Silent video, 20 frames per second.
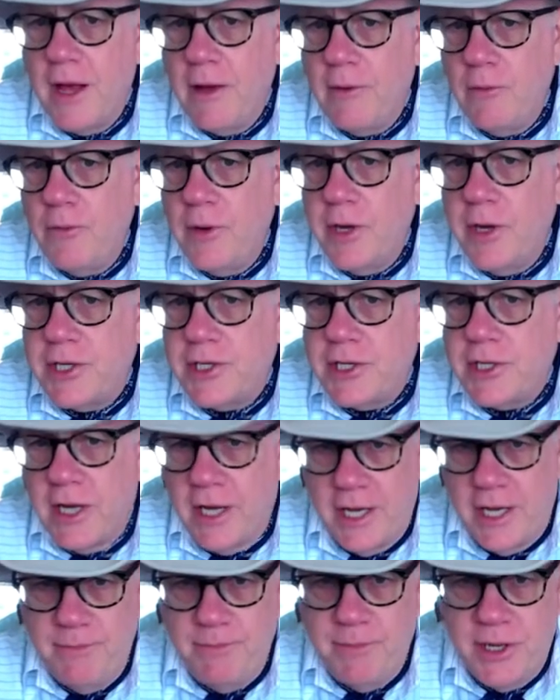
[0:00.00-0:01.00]
which
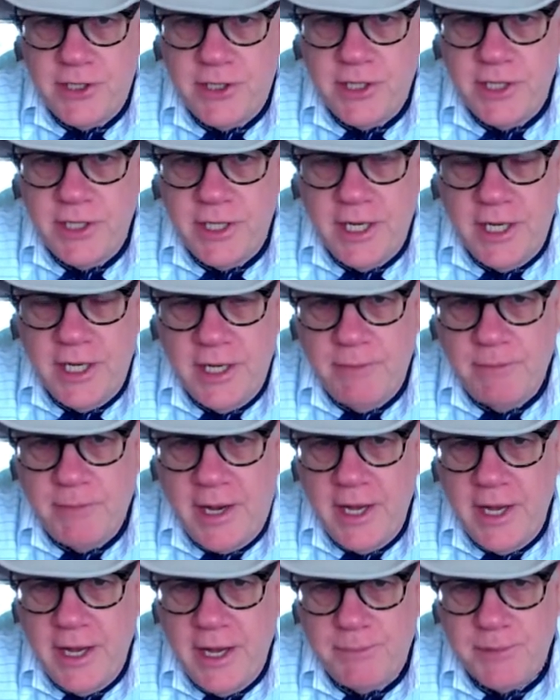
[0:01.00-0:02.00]
I mentioned in
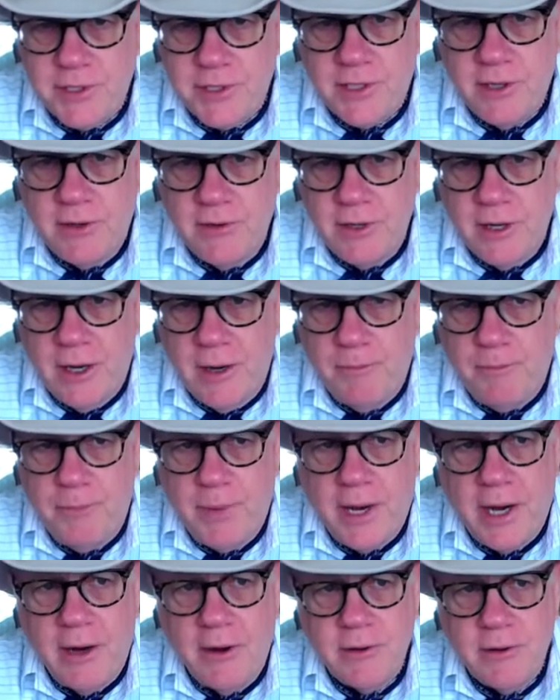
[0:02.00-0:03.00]
my episode
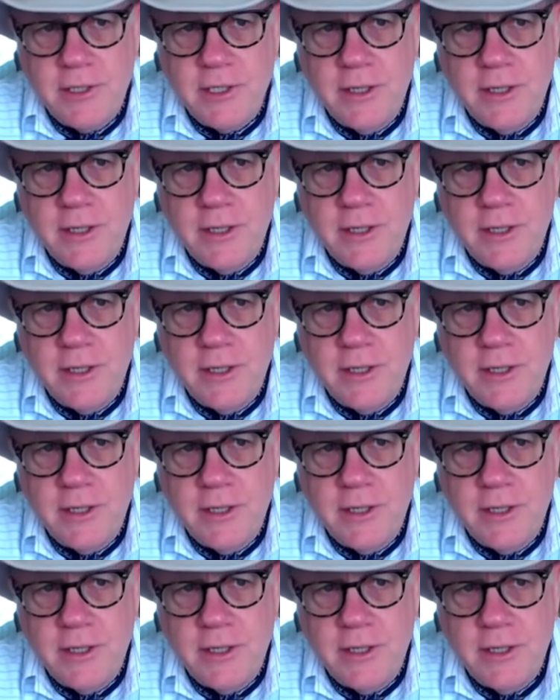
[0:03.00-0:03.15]
about